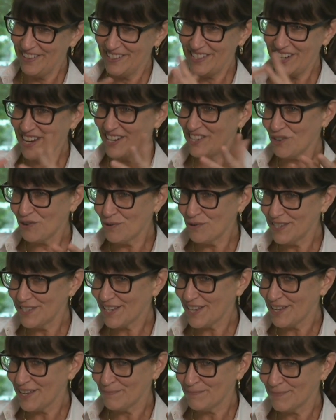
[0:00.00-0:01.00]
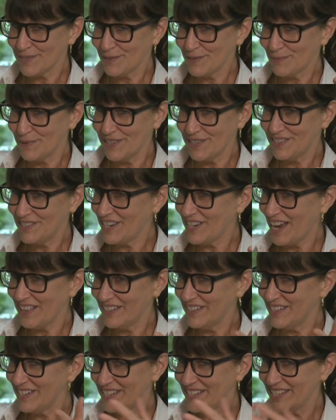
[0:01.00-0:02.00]
change always comes with
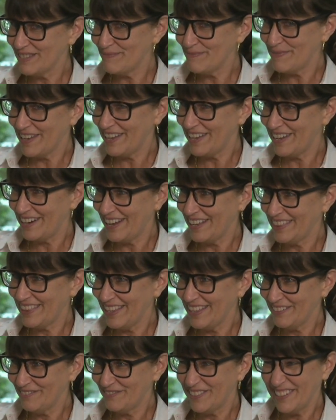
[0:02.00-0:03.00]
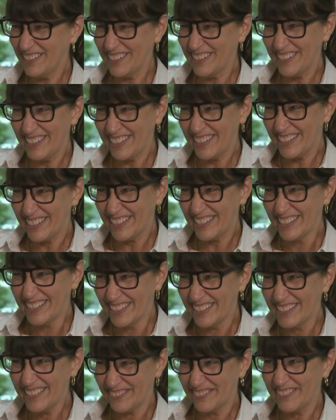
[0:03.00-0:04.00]
challenges, but I think we're
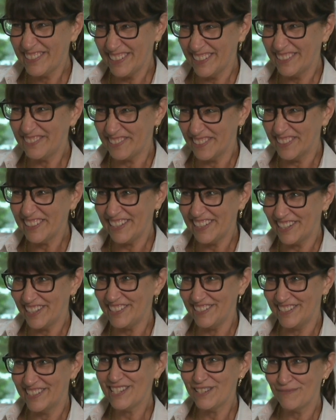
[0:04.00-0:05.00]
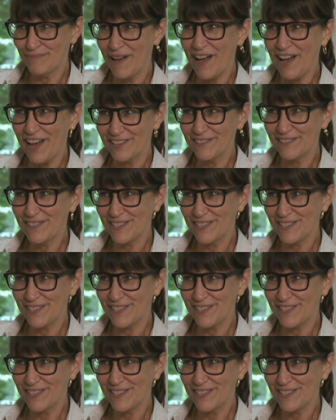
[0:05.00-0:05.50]
in a really good spot.